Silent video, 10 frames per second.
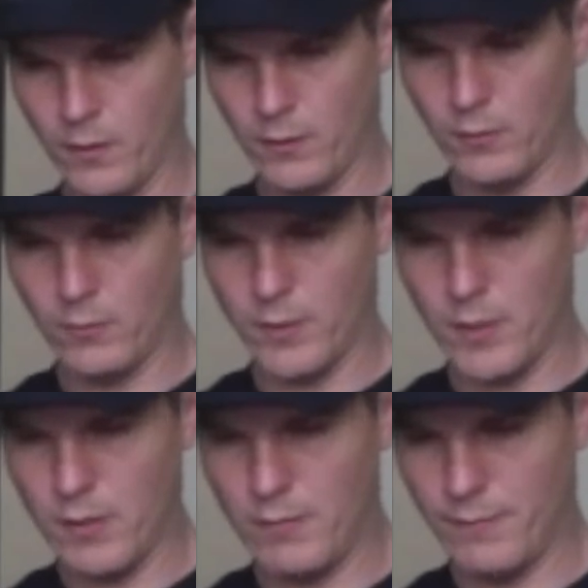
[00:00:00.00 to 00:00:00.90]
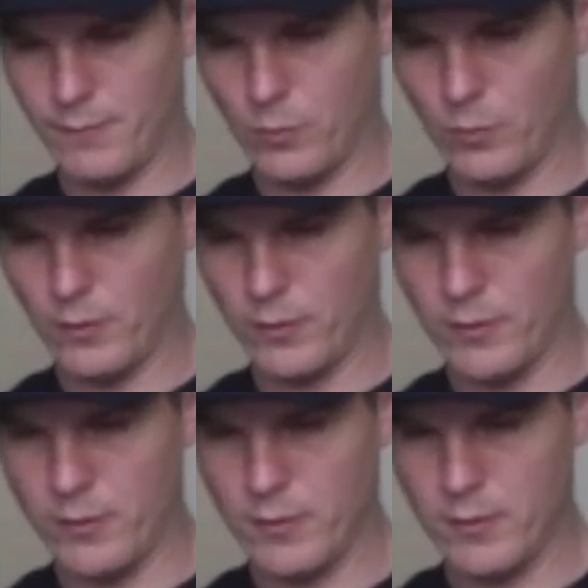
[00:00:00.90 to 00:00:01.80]
3, 4,
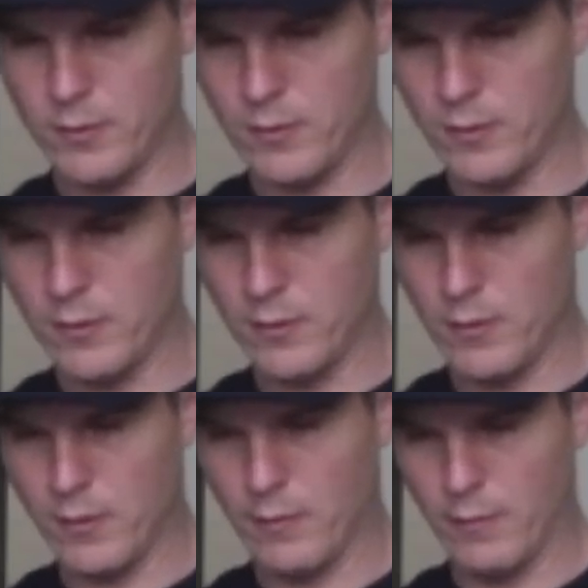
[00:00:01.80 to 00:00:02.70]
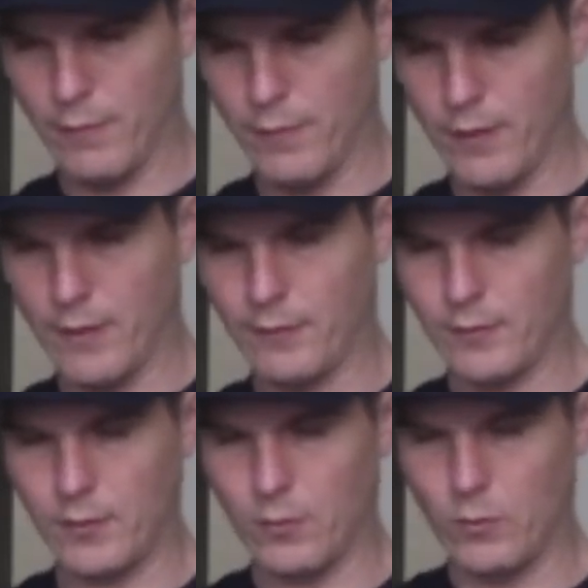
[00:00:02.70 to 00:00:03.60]
5. Let's
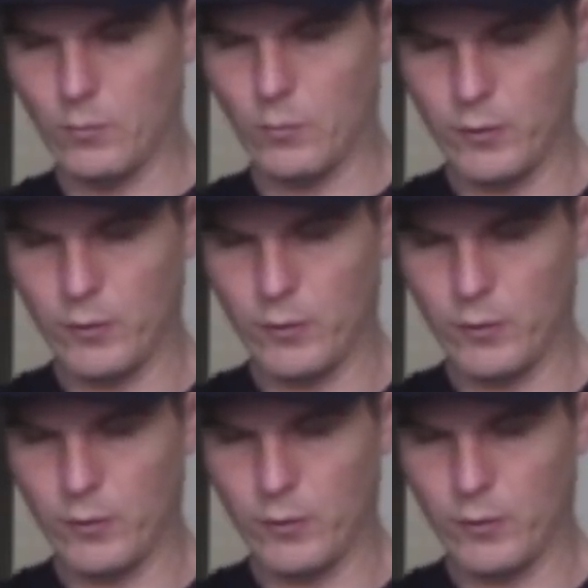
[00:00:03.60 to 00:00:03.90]
go one more.